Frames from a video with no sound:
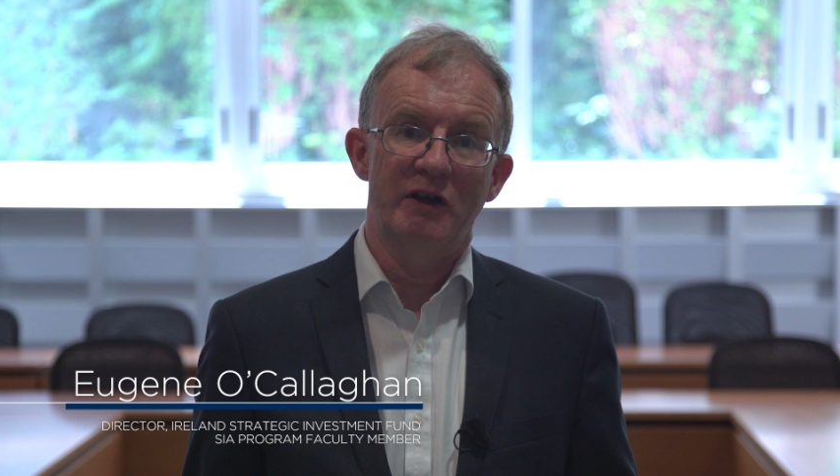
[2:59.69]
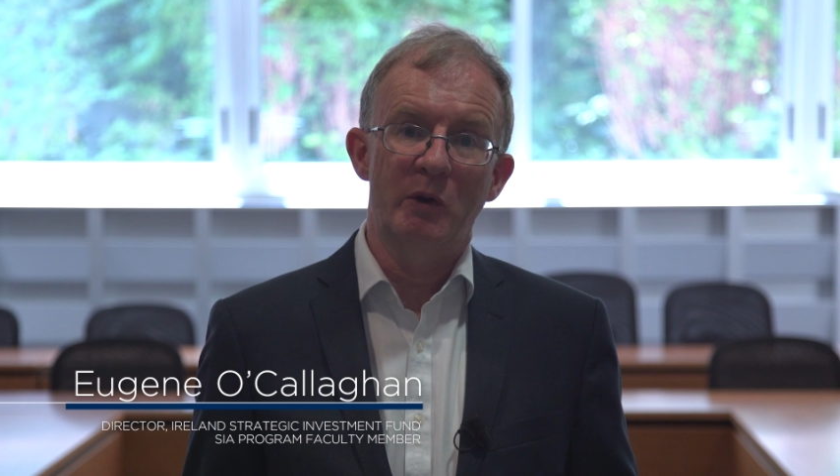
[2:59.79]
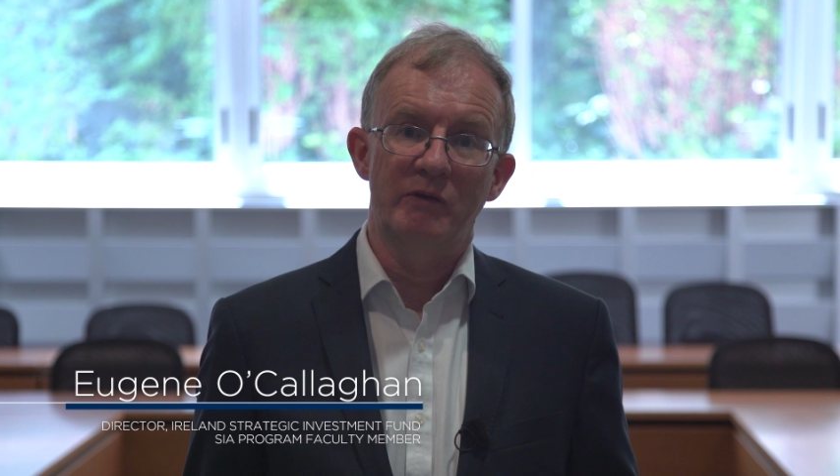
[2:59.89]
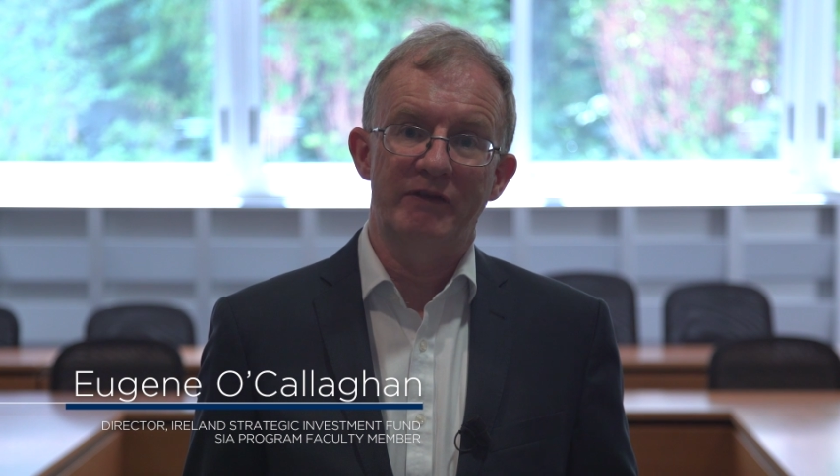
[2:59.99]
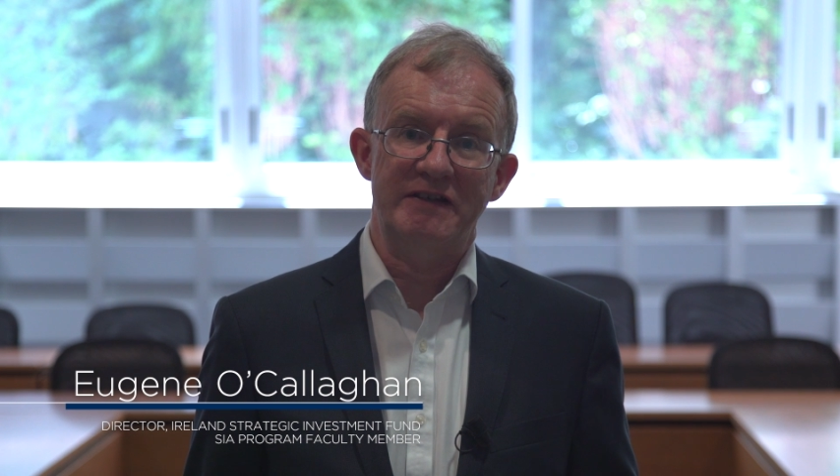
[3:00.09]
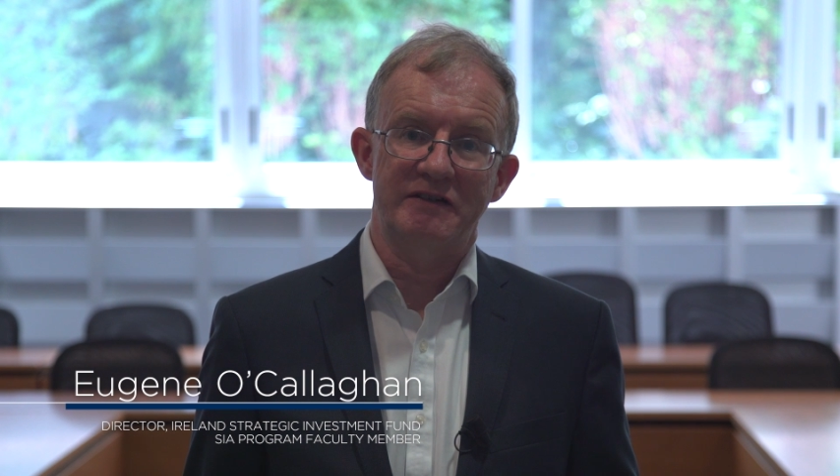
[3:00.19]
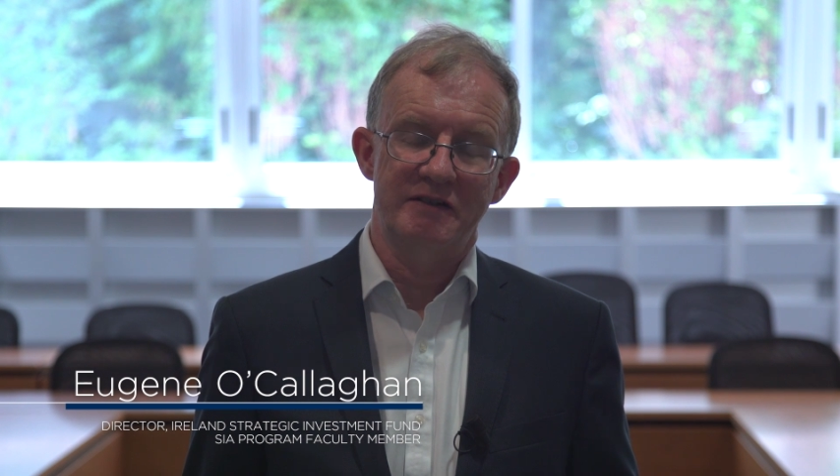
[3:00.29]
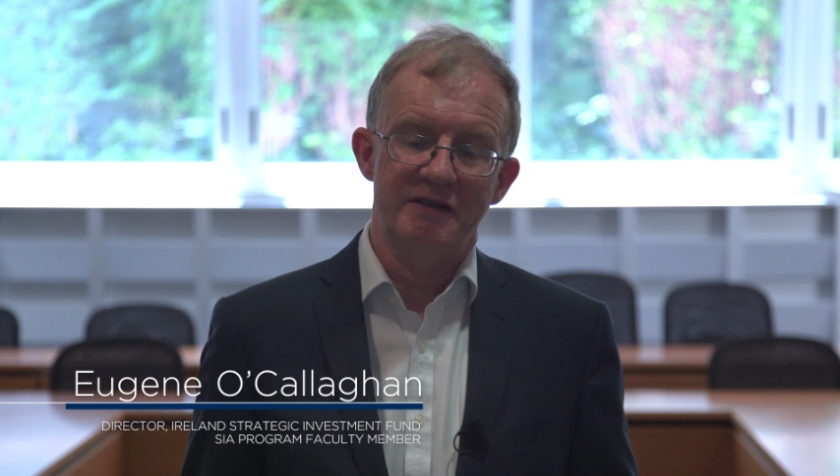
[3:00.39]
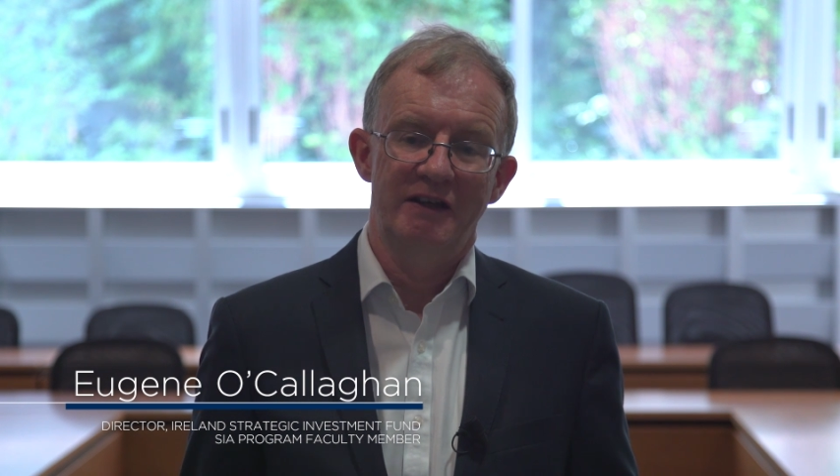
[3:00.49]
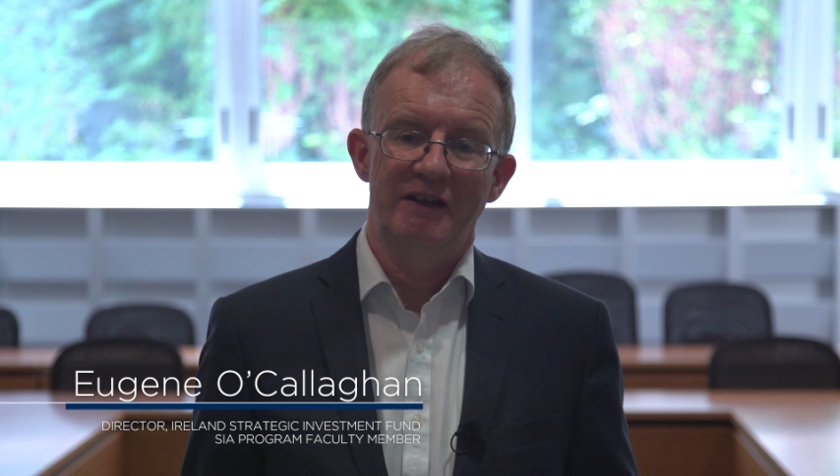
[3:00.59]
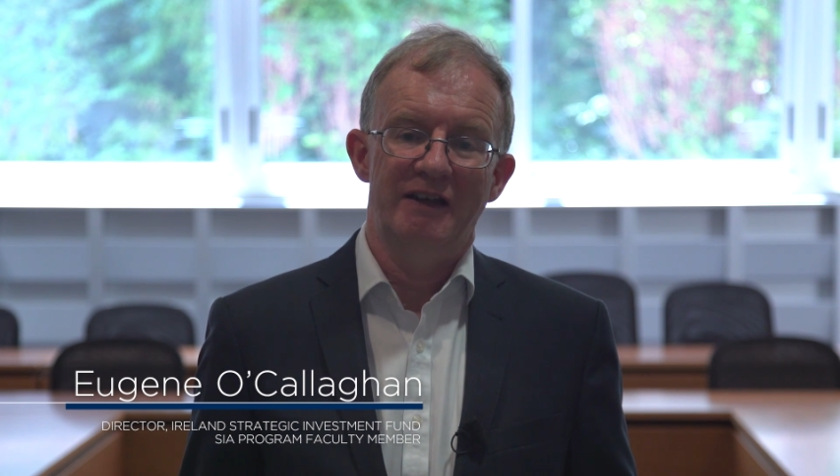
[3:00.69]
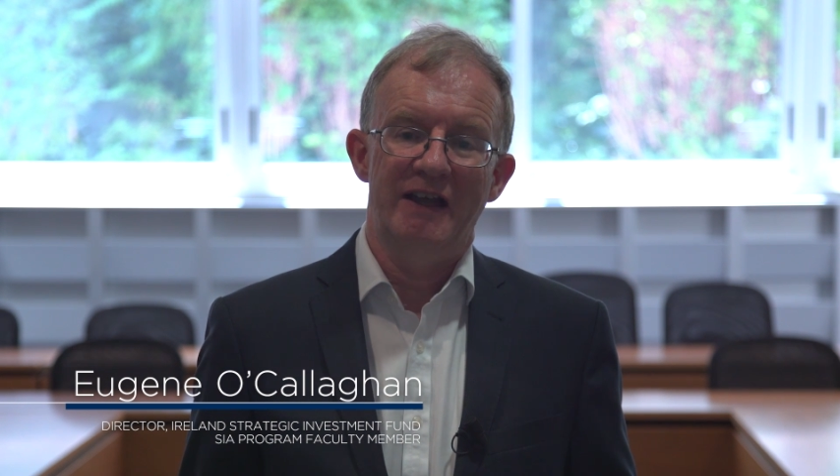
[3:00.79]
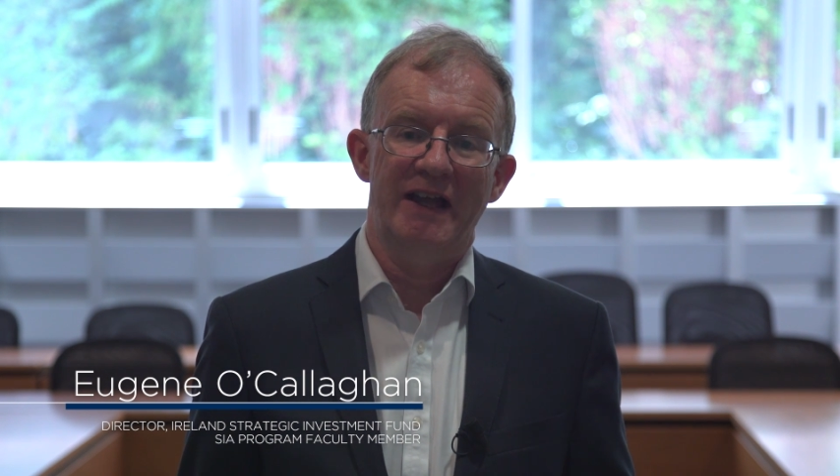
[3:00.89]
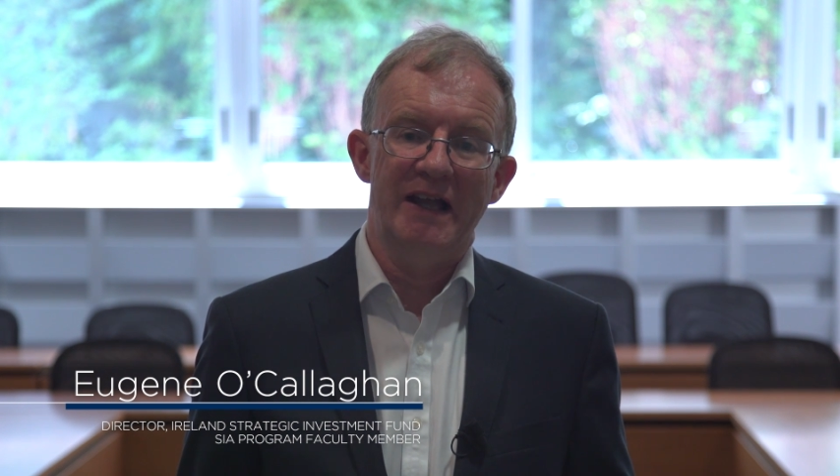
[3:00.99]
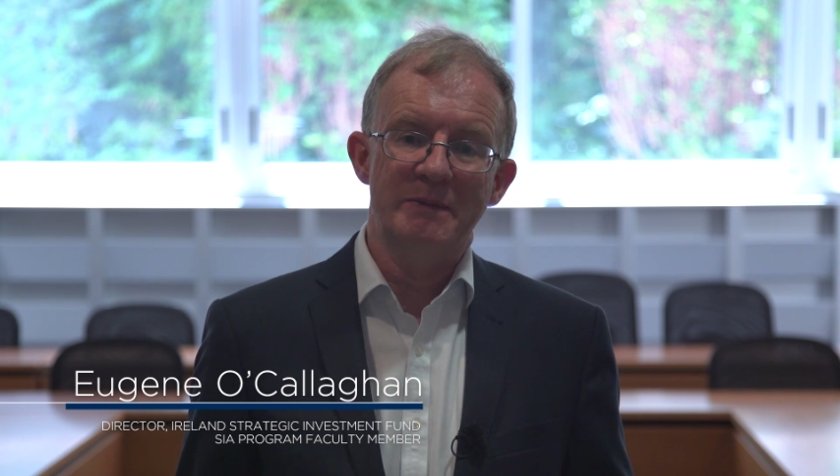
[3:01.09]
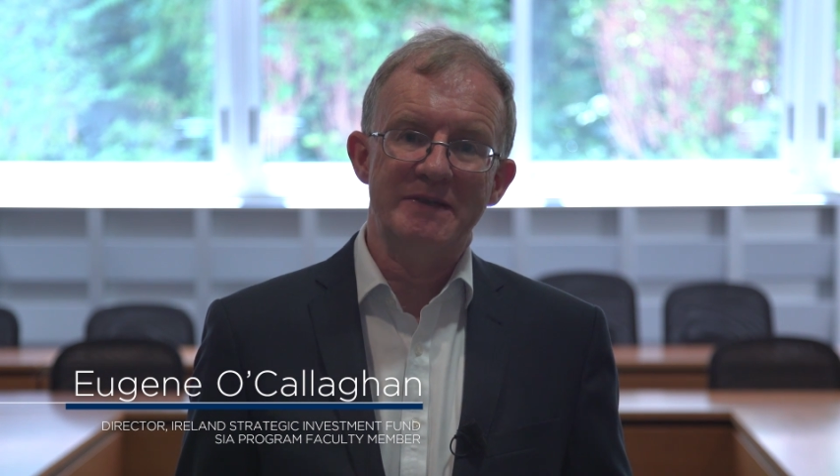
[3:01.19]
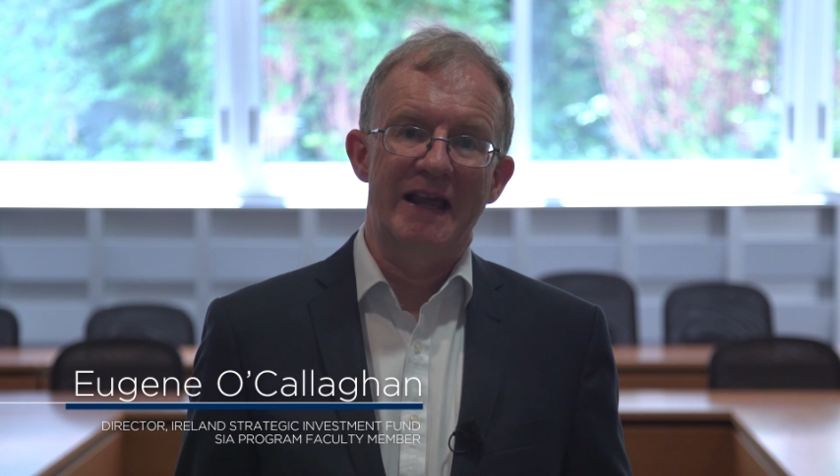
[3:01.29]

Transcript: co-investors helps